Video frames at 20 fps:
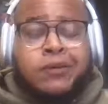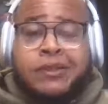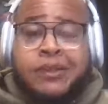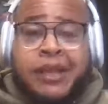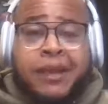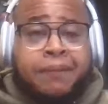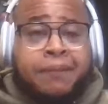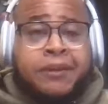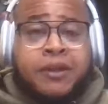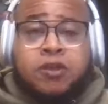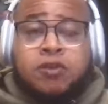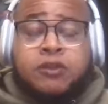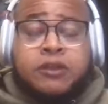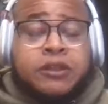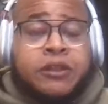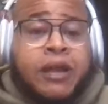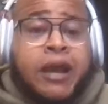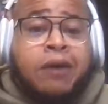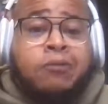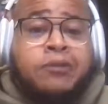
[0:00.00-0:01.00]
was
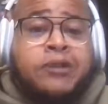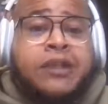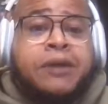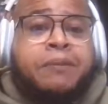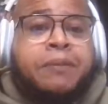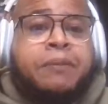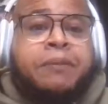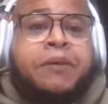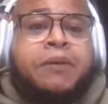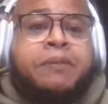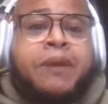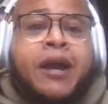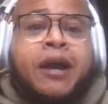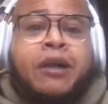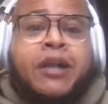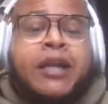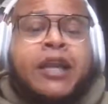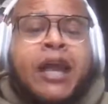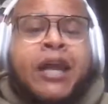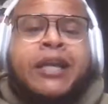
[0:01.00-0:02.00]
helping people
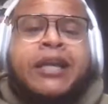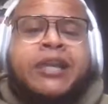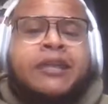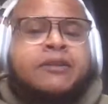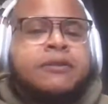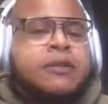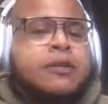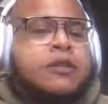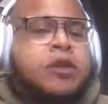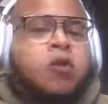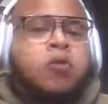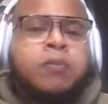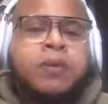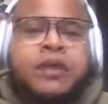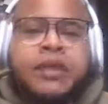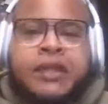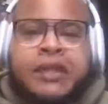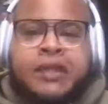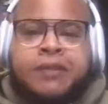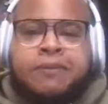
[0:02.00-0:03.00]
out, and I get so
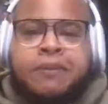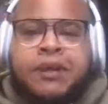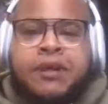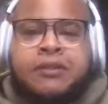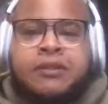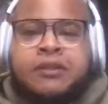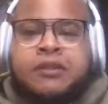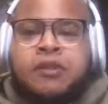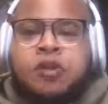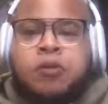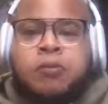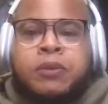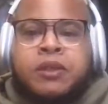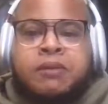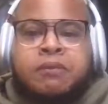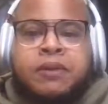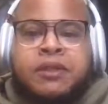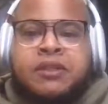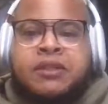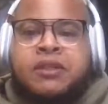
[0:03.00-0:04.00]
many emails and so
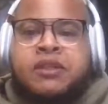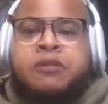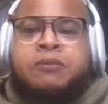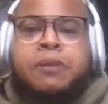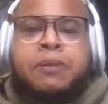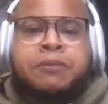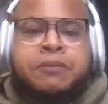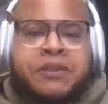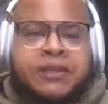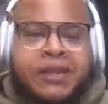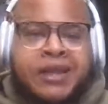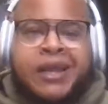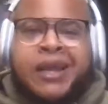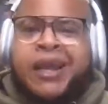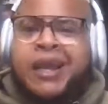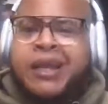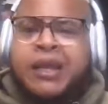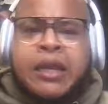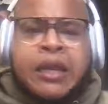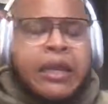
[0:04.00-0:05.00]
many messages, people saying,
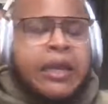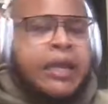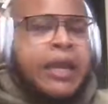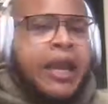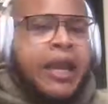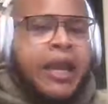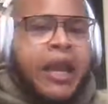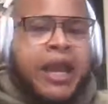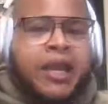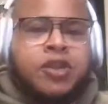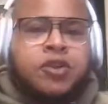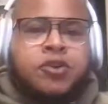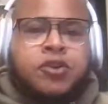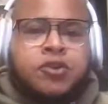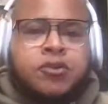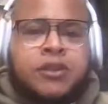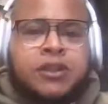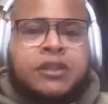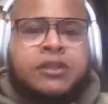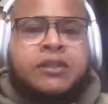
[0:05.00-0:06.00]
hey, how do you
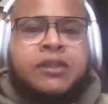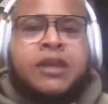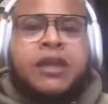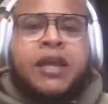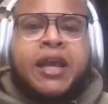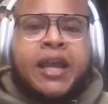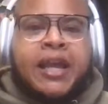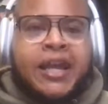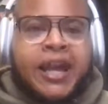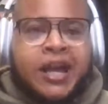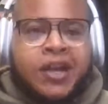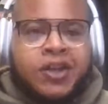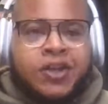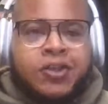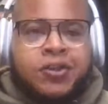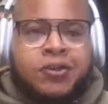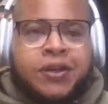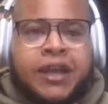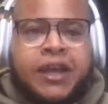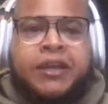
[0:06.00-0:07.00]
do this? Hey, how do
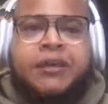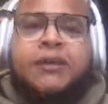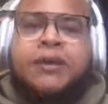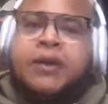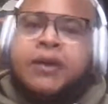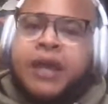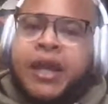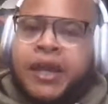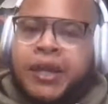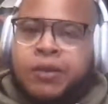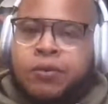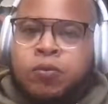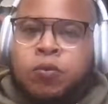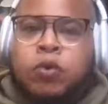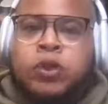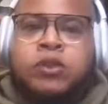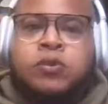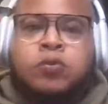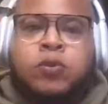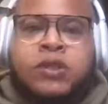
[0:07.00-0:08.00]
you do that? Hey,
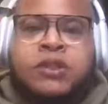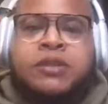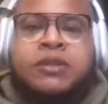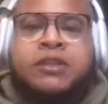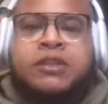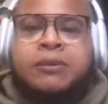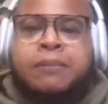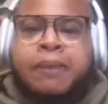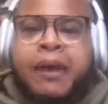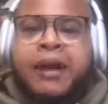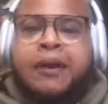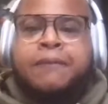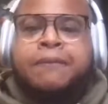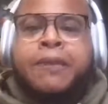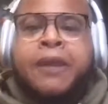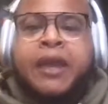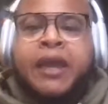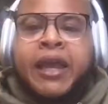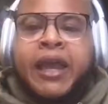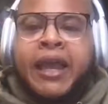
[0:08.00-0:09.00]
what's this about?
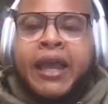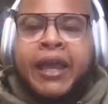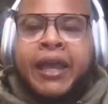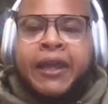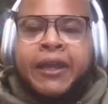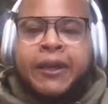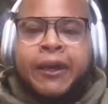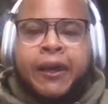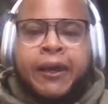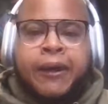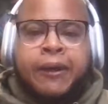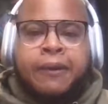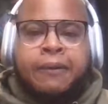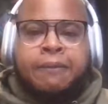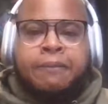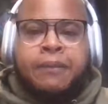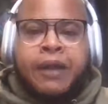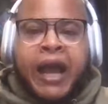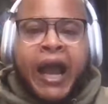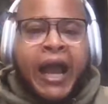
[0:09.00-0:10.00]
And
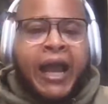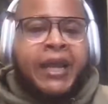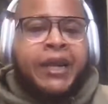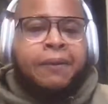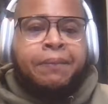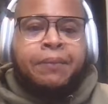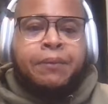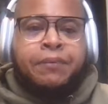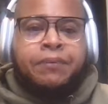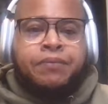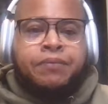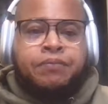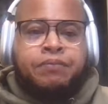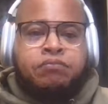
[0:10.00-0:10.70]
I help them.